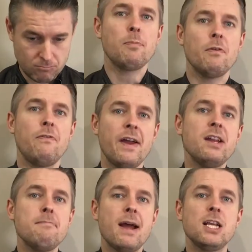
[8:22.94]
On top of
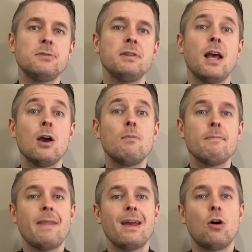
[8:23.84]
vendor management, they
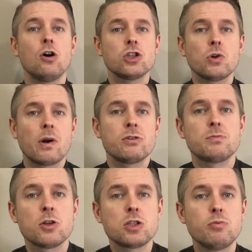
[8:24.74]
also are
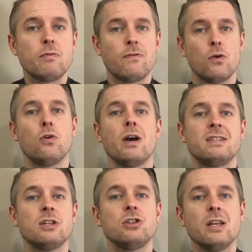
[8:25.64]
responsible for
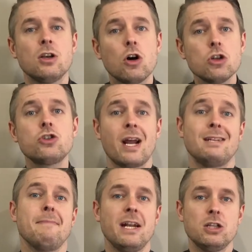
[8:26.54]
essentially
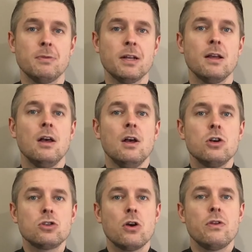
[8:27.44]
contract management.
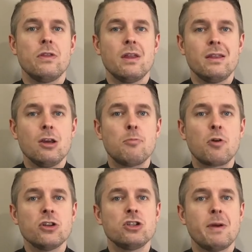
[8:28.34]
So the
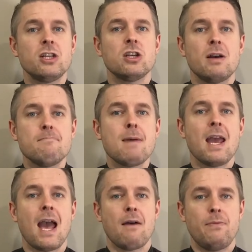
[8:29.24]
operations manager may
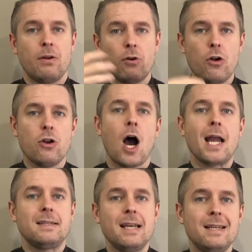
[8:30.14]
have their own
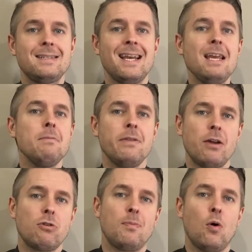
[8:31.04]
IT team
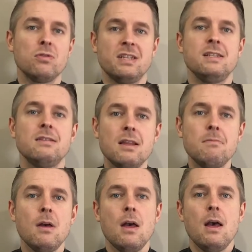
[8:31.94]
that reports into them.